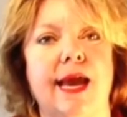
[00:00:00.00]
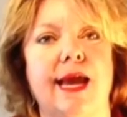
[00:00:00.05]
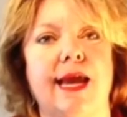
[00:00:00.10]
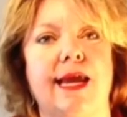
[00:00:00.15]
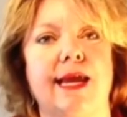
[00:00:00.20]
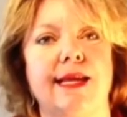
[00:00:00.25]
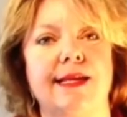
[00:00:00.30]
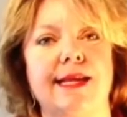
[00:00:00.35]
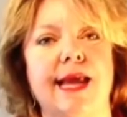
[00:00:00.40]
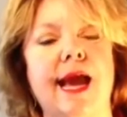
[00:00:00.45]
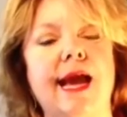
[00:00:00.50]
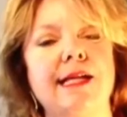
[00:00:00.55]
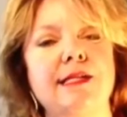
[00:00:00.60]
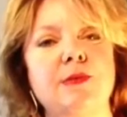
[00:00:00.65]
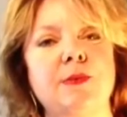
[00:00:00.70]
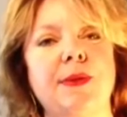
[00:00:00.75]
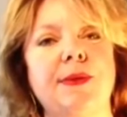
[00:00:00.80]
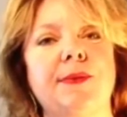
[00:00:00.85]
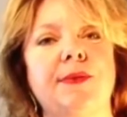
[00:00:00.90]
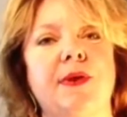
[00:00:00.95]
and
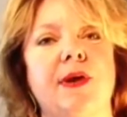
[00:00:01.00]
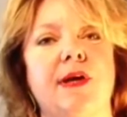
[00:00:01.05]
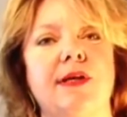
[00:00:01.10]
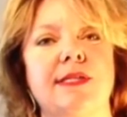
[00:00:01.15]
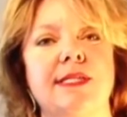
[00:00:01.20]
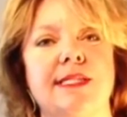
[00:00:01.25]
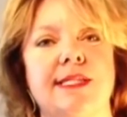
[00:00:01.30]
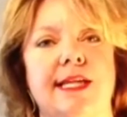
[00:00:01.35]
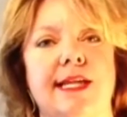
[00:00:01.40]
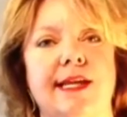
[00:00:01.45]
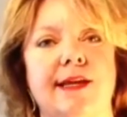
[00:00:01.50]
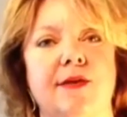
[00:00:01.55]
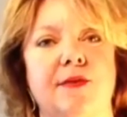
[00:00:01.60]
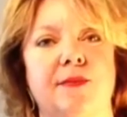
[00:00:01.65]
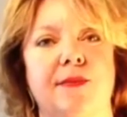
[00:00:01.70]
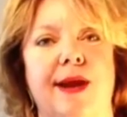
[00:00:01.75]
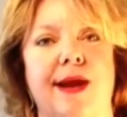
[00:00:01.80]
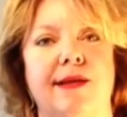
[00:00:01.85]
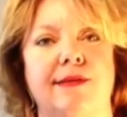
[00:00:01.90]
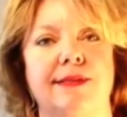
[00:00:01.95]
as we were all sitting
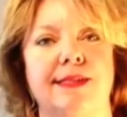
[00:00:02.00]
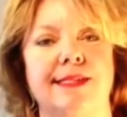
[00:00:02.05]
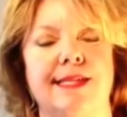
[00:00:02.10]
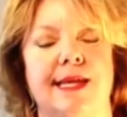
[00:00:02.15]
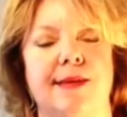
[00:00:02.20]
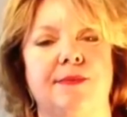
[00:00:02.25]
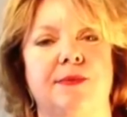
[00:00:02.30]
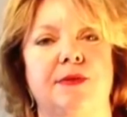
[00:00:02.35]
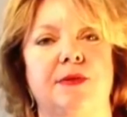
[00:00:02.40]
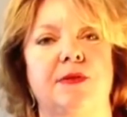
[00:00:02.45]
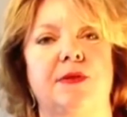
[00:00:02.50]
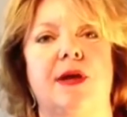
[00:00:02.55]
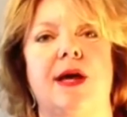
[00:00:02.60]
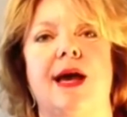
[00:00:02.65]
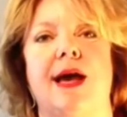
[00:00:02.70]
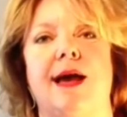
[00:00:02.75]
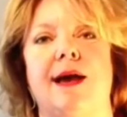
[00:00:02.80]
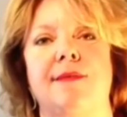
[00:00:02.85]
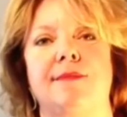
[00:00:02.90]
around the table